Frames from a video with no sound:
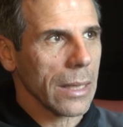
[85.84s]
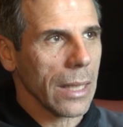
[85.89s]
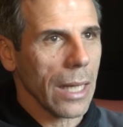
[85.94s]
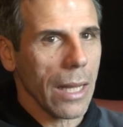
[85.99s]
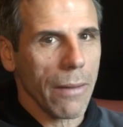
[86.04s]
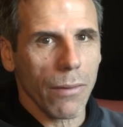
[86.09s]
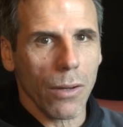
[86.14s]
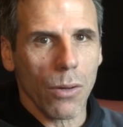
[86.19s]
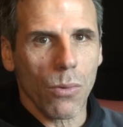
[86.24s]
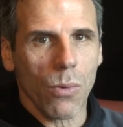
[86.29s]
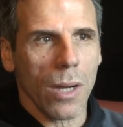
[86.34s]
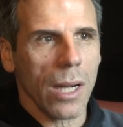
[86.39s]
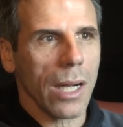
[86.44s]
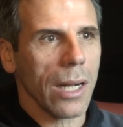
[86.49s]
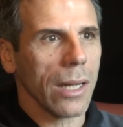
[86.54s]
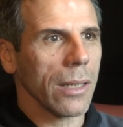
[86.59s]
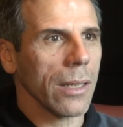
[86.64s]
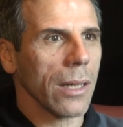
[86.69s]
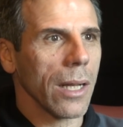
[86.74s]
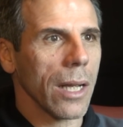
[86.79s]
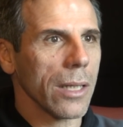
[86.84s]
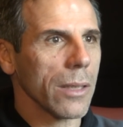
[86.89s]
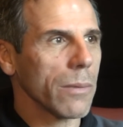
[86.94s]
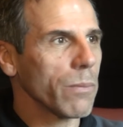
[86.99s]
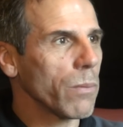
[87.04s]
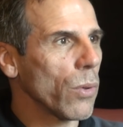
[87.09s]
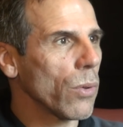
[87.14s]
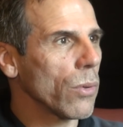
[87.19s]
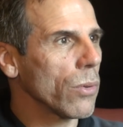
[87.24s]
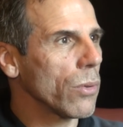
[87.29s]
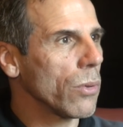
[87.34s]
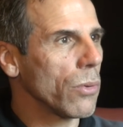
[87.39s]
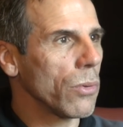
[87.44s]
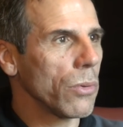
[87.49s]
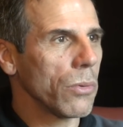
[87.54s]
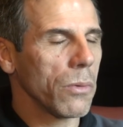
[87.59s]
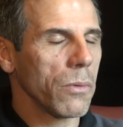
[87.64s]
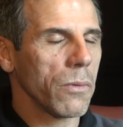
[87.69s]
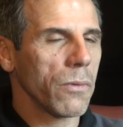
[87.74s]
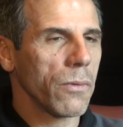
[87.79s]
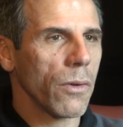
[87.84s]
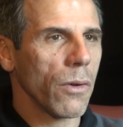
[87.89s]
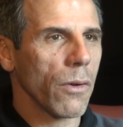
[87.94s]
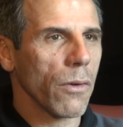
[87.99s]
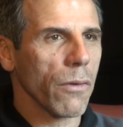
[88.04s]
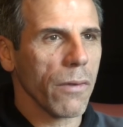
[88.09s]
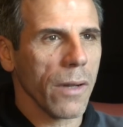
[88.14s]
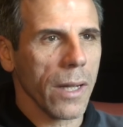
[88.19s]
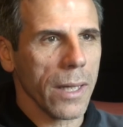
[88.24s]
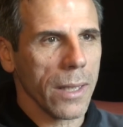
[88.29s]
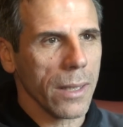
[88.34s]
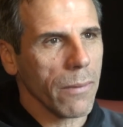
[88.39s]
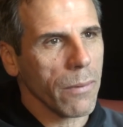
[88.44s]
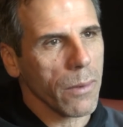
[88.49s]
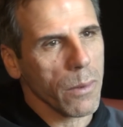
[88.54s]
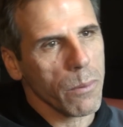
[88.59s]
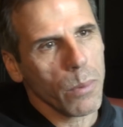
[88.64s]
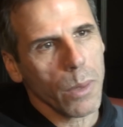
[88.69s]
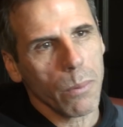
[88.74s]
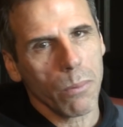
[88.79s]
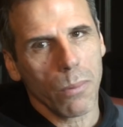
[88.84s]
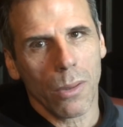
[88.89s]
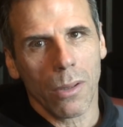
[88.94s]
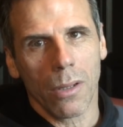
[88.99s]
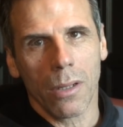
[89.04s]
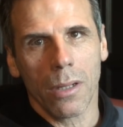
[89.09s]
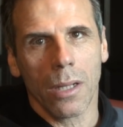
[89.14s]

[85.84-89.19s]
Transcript: everyone, I spoke to four or five different people,